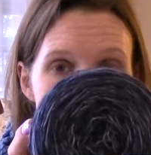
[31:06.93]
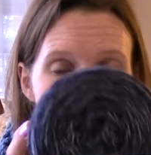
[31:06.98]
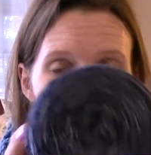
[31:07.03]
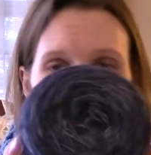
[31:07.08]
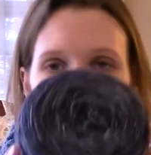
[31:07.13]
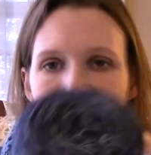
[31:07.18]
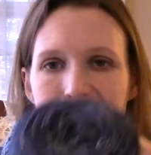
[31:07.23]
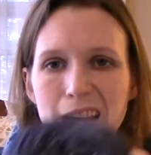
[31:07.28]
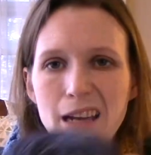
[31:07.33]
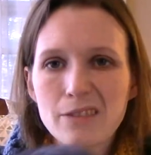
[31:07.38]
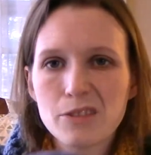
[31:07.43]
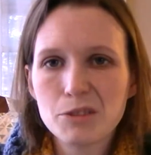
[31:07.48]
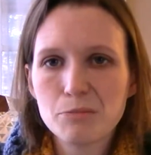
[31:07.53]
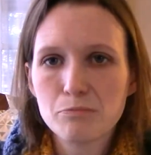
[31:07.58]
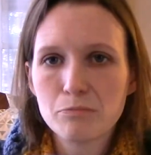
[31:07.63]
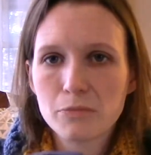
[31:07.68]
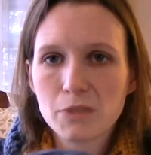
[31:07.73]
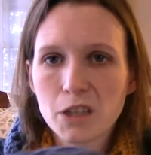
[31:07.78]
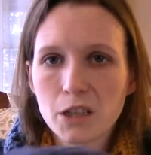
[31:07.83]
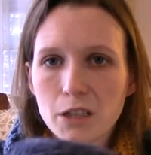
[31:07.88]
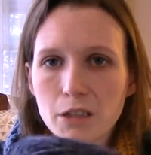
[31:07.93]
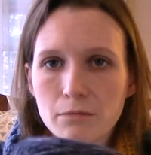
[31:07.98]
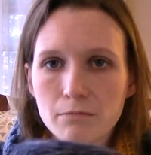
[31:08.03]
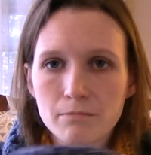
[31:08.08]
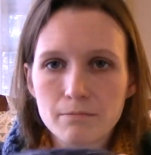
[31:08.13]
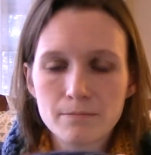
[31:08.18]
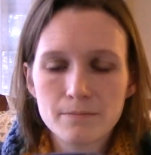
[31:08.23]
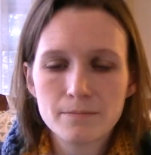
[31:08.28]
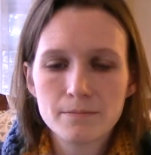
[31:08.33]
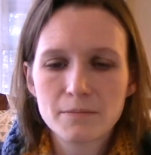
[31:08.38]
I don't have a yarn
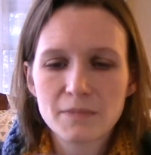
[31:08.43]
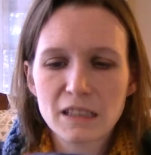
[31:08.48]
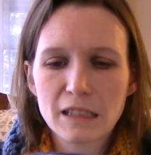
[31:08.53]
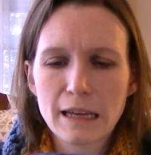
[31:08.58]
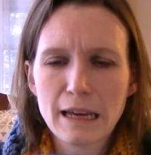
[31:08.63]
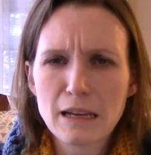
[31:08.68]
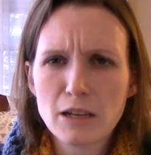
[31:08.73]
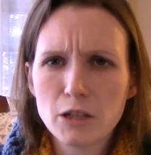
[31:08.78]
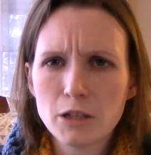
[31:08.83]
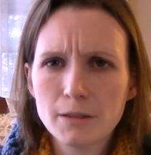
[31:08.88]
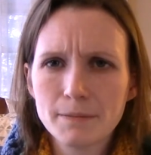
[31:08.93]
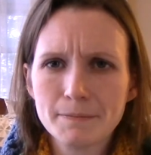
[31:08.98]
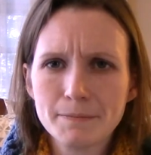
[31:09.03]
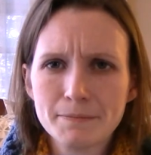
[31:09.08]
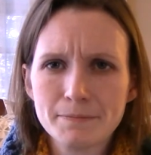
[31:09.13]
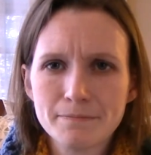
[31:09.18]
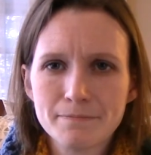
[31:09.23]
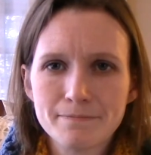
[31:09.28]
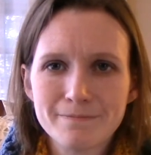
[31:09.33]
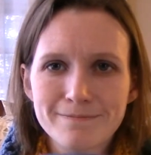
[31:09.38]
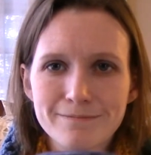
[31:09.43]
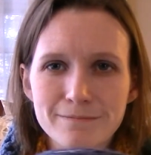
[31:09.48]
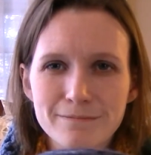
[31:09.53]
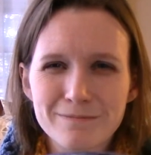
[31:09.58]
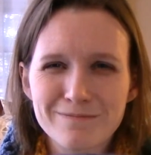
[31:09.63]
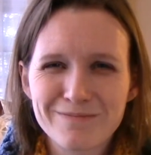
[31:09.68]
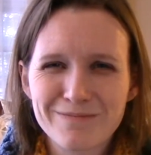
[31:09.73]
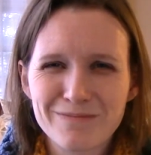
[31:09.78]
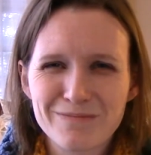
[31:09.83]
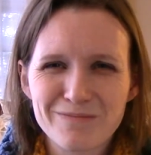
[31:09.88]
caker.
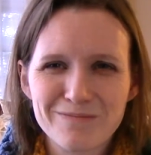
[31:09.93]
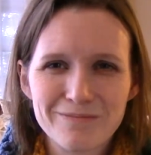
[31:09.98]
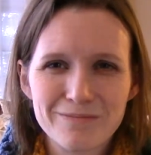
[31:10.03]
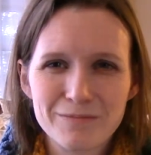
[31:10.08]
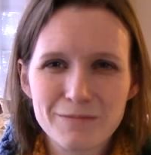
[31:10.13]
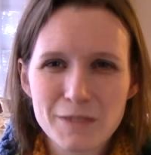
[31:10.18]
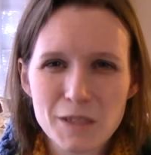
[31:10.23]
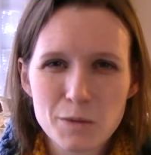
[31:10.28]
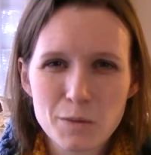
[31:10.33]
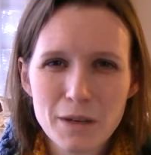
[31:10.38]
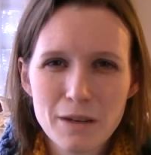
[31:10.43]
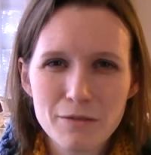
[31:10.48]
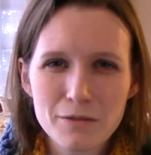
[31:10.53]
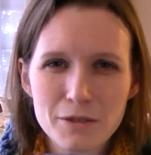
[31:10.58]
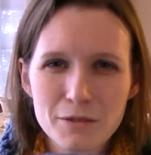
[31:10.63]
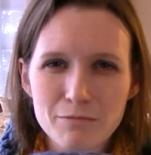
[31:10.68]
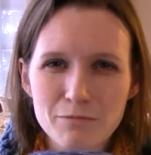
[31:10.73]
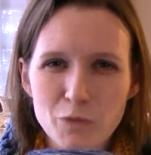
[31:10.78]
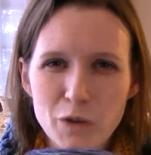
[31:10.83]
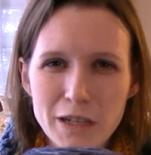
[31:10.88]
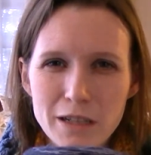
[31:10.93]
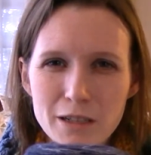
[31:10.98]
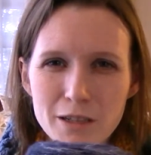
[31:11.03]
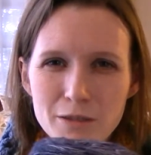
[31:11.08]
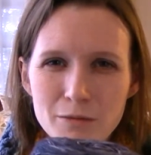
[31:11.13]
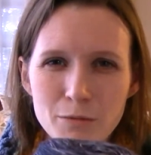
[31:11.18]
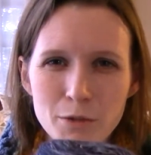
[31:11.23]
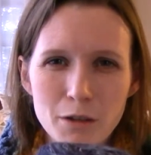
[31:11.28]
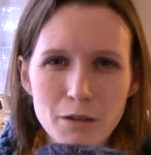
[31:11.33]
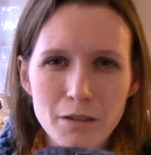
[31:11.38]
Swift? Winder?
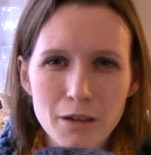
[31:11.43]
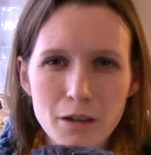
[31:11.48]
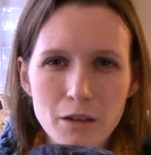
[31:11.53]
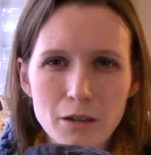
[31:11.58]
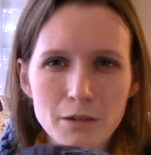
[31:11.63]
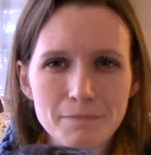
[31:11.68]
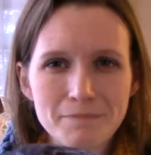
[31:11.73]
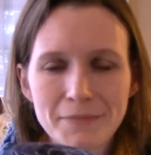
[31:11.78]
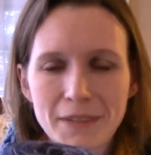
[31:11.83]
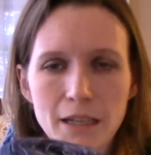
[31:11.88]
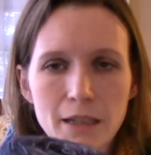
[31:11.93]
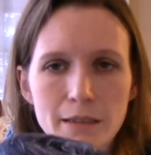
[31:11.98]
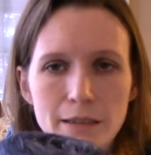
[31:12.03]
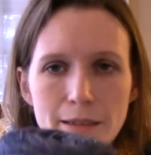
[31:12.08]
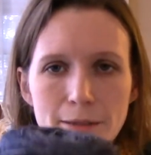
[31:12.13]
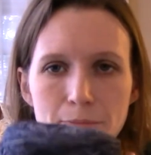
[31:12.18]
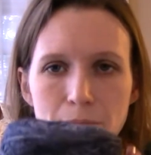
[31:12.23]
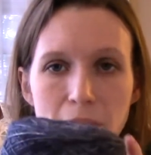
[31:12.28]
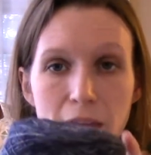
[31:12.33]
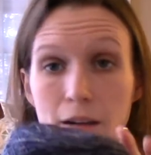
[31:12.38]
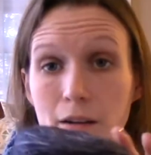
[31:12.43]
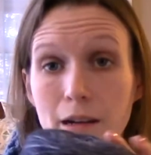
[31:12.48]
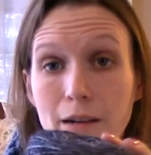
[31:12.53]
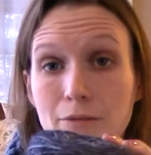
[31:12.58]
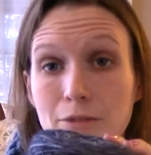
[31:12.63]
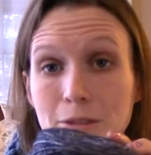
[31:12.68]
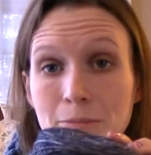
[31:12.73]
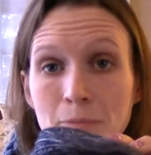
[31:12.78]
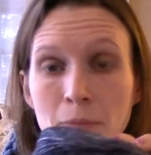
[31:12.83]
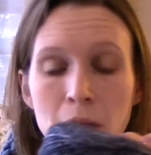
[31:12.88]
What are they called? I don't know. I don't have
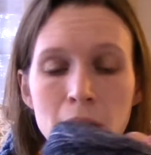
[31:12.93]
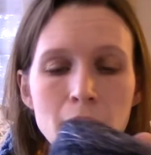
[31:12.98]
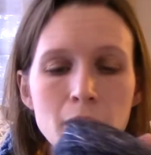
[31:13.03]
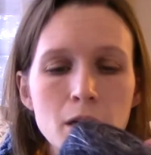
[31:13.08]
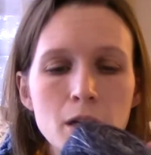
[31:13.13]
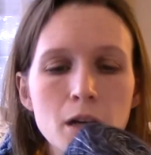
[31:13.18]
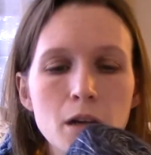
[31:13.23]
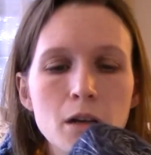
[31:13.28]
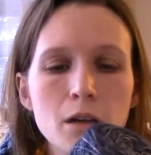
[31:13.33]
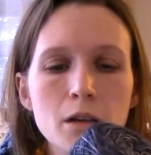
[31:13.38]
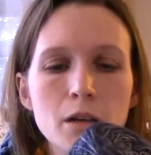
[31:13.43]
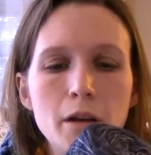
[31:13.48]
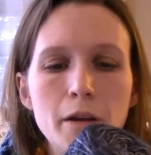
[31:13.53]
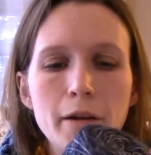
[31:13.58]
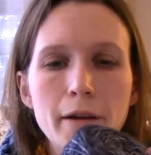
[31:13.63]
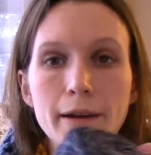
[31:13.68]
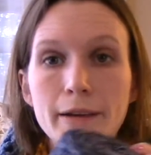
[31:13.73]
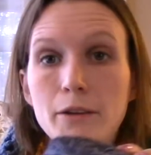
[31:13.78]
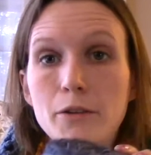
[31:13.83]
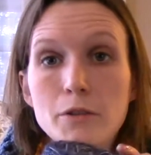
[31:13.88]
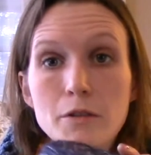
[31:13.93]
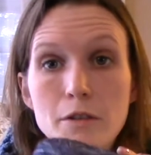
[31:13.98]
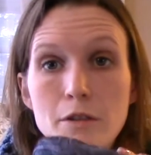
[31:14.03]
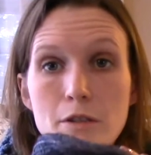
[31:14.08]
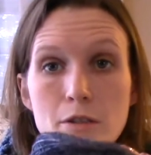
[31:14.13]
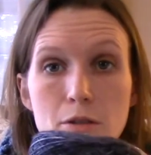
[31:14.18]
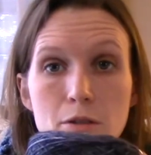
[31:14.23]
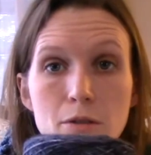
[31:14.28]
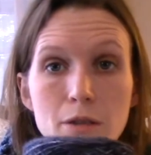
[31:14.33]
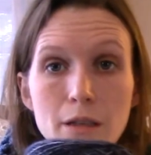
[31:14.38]
one. I usually
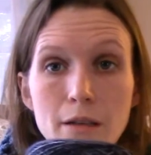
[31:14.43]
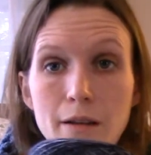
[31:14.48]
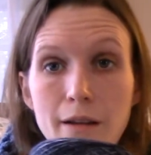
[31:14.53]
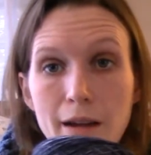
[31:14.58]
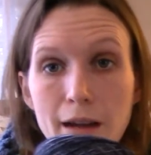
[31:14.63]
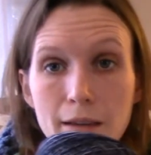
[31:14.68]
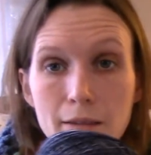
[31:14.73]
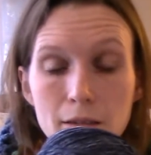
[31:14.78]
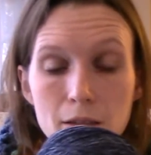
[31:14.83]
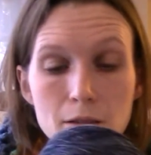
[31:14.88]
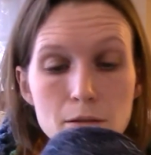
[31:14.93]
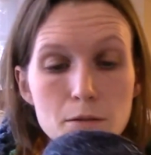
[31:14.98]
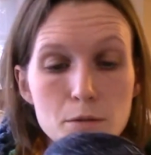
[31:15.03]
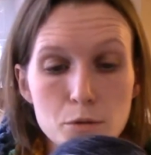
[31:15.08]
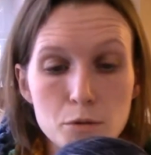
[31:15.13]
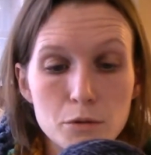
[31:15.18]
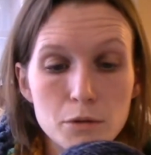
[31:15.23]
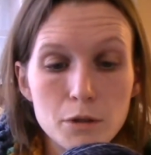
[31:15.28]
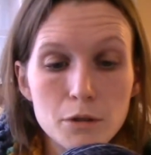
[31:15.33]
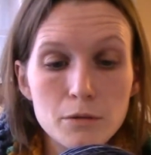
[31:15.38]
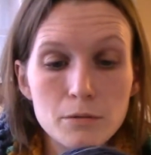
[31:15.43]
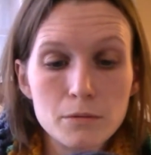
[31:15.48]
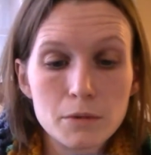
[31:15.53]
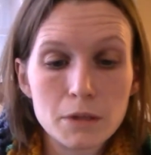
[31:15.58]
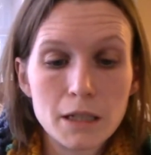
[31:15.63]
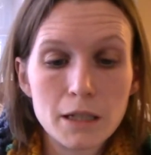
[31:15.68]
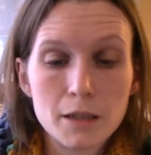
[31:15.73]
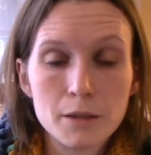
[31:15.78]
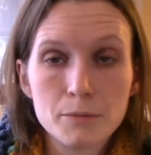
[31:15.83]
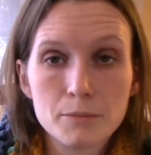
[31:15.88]
just do it at the store when
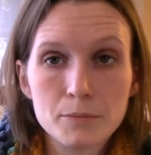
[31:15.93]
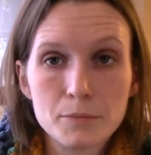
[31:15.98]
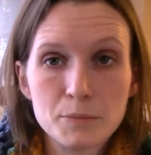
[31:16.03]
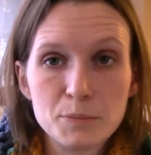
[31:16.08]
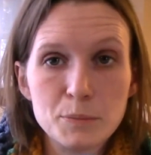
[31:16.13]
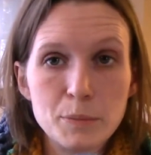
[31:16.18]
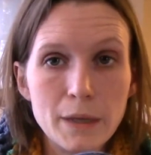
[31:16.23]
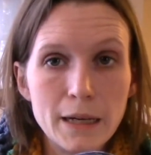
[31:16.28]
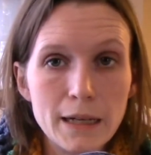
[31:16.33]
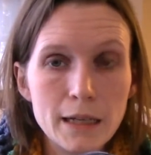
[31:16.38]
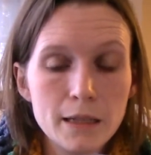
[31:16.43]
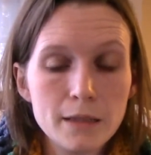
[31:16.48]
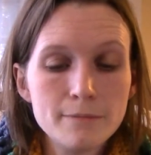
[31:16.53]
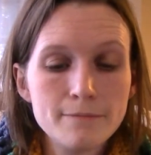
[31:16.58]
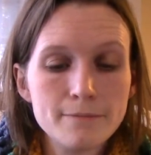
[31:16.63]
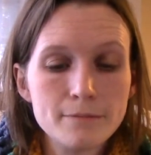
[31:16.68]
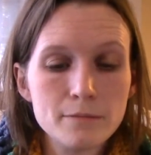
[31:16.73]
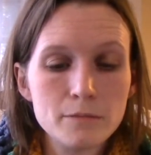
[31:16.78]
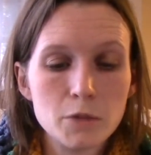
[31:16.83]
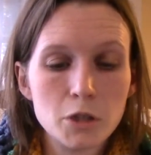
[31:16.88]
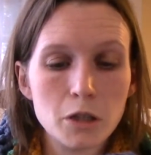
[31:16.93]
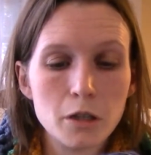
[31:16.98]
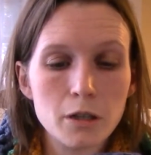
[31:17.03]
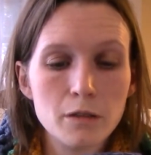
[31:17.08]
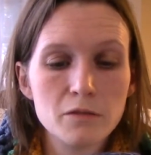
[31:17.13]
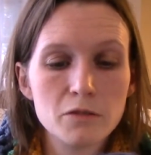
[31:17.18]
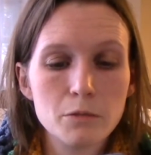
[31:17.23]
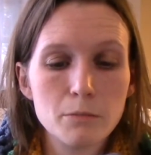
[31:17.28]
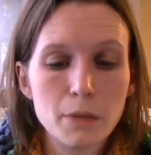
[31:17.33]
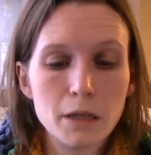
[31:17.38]
I buy
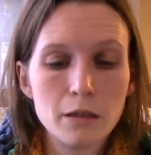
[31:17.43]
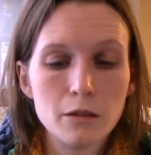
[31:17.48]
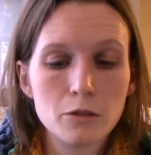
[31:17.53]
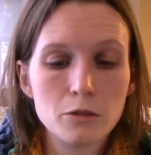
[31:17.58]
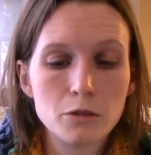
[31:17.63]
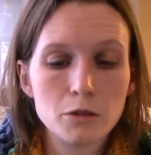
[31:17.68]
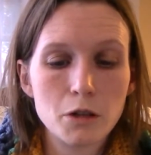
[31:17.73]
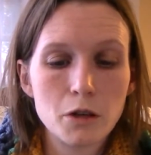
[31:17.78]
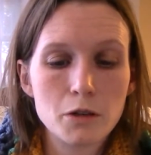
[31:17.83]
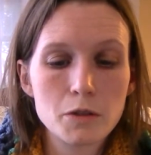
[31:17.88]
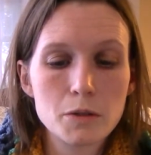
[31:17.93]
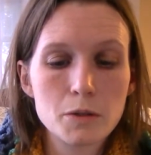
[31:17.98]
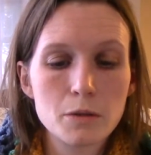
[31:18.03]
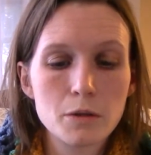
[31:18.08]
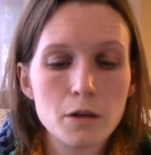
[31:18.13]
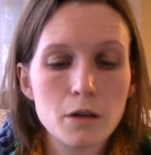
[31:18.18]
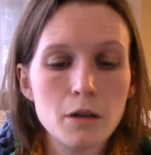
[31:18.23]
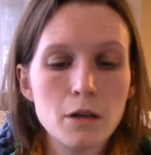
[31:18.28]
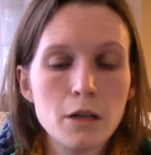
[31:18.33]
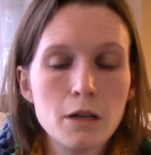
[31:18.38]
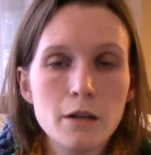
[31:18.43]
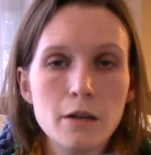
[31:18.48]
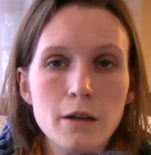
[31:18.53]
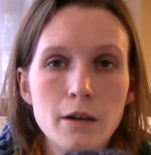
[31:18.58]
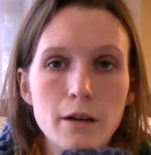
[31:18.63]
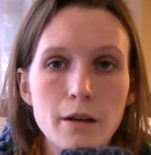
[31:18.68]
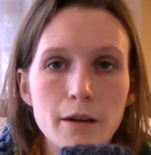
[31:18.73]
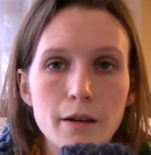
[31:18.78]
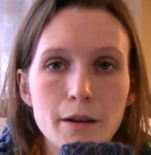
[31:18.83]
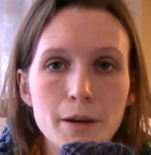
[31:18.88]
yarn from my local yarn store.
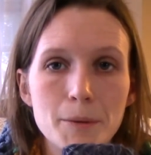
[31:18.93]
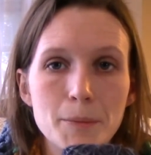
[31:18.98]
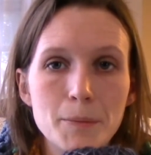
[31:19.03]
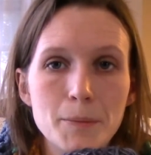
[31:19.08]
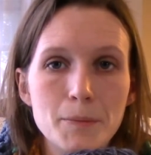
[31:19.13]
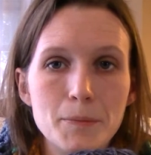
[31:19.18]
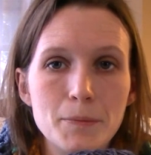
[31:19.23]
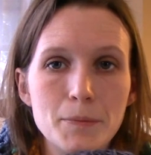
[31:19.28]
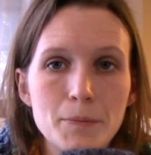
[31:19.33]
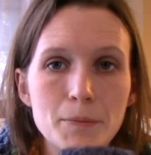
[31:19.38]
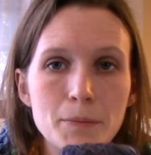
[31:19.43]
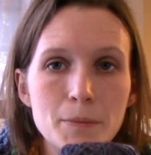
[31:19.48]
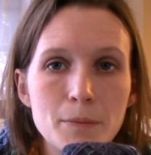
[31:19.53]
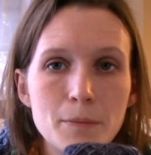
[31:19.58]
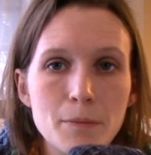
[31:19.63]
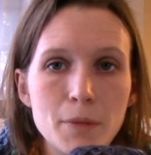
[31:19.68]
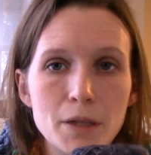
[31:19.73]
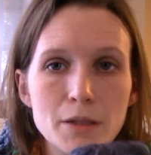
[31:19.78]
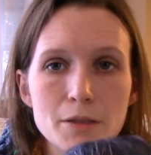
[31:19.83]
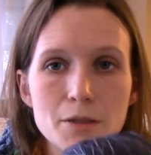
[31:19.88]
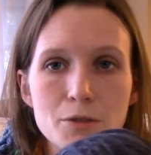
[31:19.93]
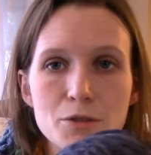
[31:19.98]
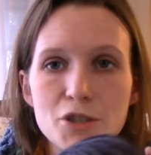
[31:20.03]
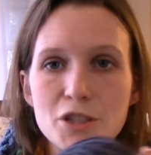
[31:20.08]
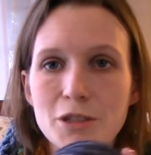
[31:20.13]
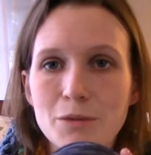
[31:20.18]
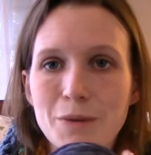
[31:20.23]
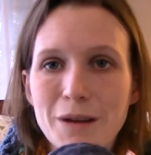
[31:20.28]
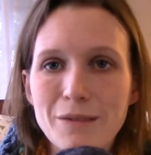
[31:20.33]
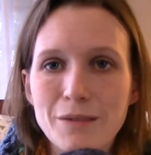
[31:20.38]
But so
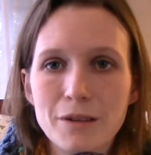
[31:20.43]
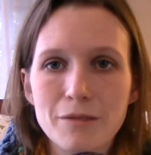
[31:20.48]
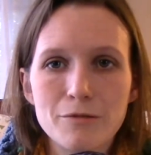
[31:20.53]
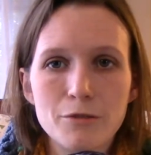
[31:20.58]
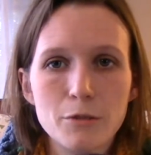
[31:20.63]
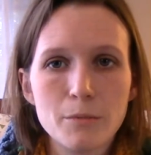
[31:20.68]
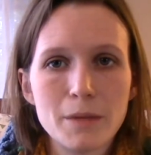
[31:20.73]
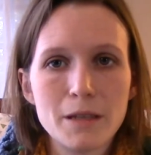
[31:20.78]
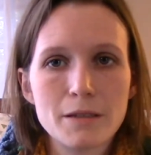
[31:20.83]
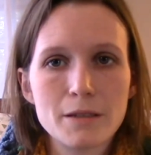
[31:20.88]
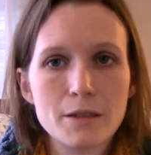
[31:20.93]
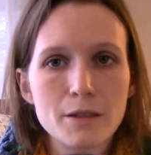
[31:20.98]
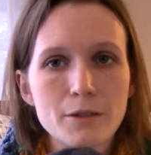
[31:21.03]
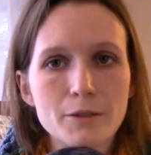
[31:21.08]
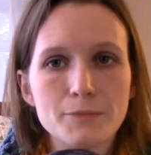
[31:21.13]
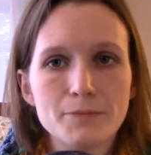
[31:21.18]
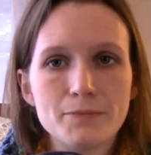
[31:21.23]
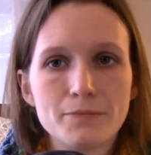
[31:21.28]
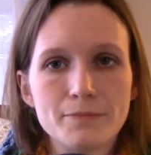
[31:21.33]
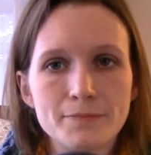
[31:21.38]
she wound it for me. So